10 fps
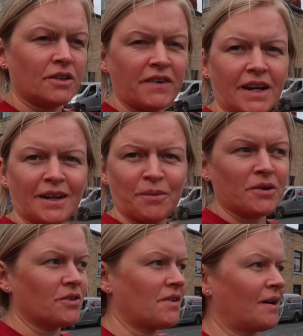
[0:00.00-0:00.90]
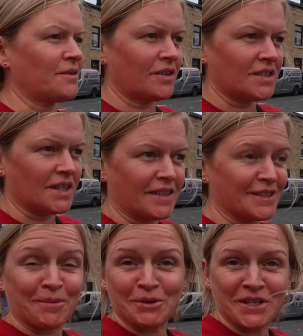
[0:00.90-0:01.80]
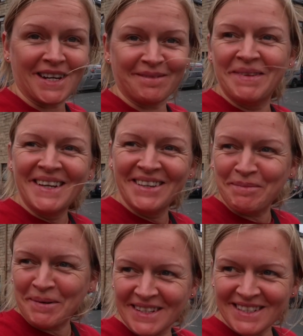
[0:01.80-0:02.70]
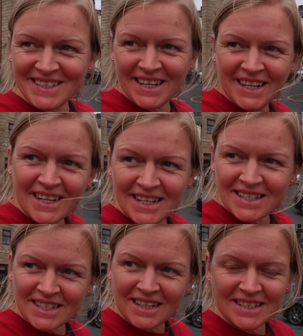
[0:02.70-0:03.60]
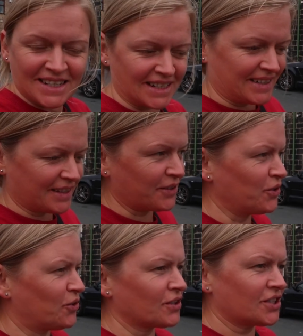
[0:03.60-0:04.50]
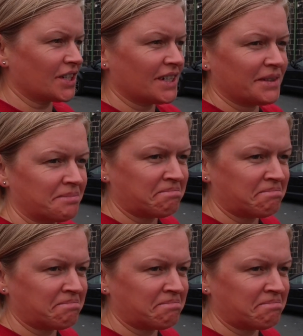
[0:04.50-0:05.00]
I've had a little wander around. Honestly, it's not much here, if I'm honest. It's a nice little Yorkshire